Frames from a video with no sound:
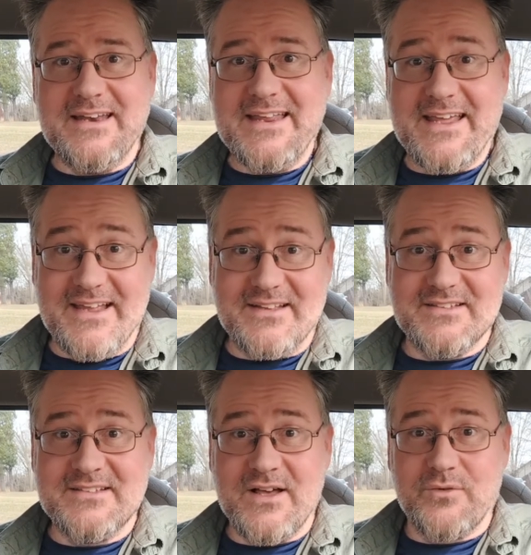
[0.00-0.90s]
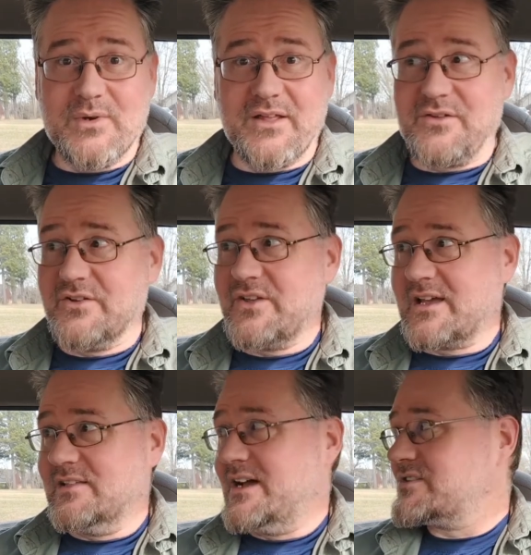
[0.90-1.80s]
needs. Now, they're
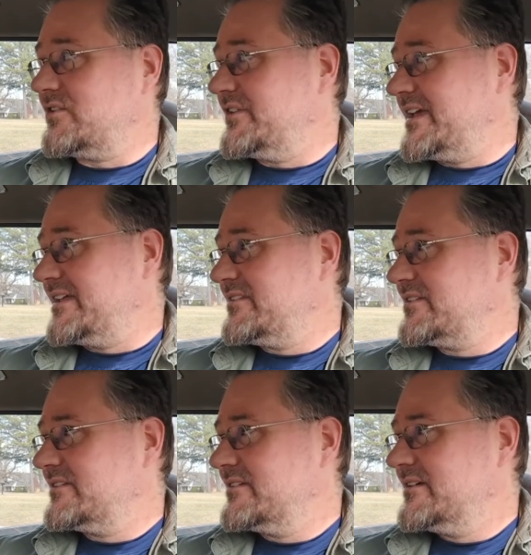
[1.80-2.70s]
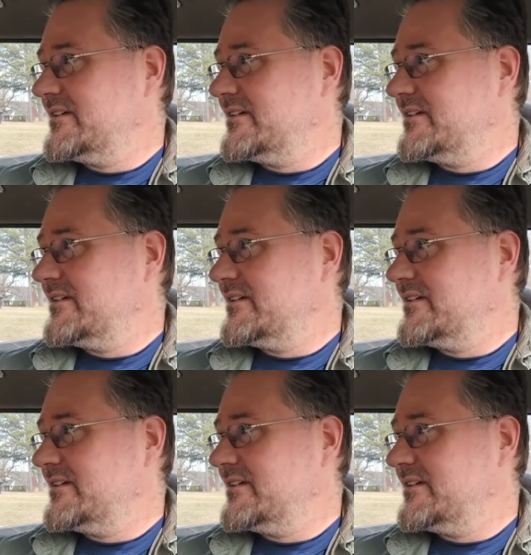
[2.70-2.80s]
psychological needs.